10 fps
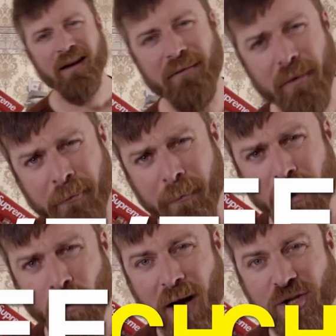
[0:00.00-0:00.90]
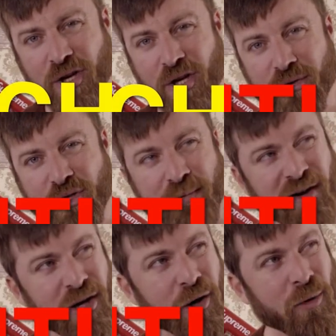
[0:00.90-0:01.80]
Have you ever been watching a YouTube
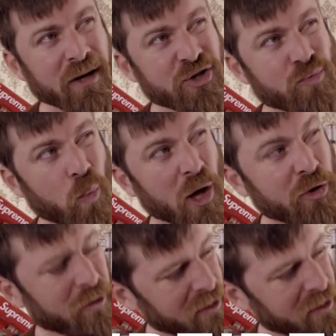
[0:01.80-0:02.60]
video and just wondered,